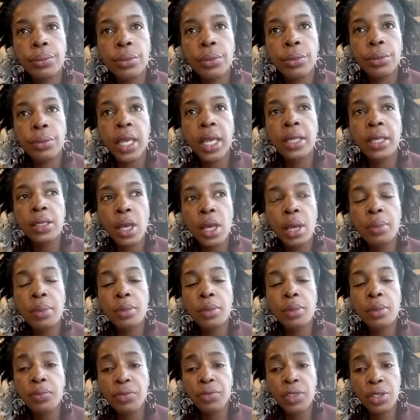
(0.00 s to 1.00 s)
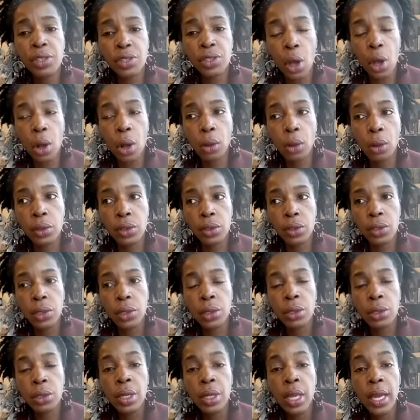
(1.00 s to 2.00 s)
in terms of the salt,
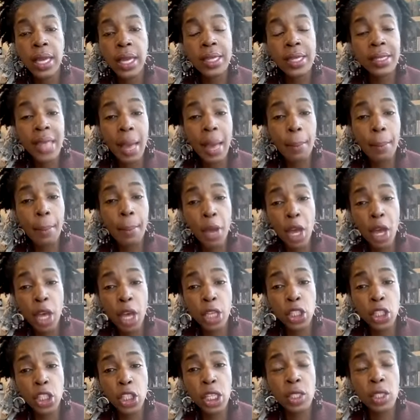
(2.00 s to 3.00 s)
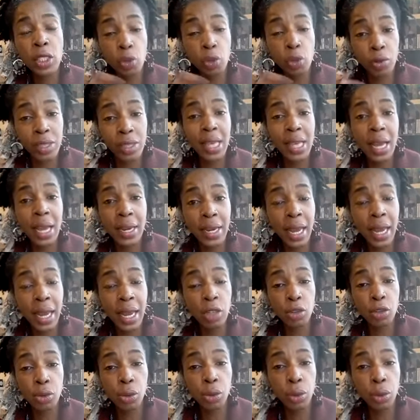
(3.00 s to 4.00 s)
is that purchased or is that
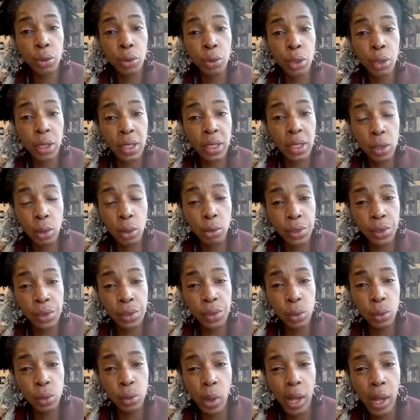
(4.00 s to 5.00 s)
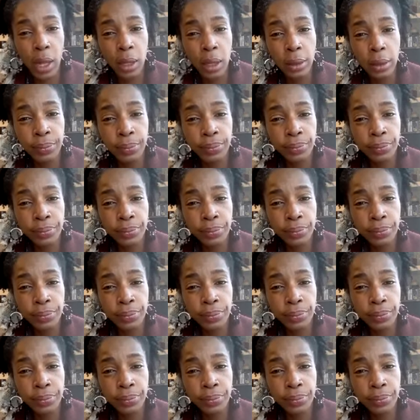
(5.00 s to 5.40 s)
natural salt as well?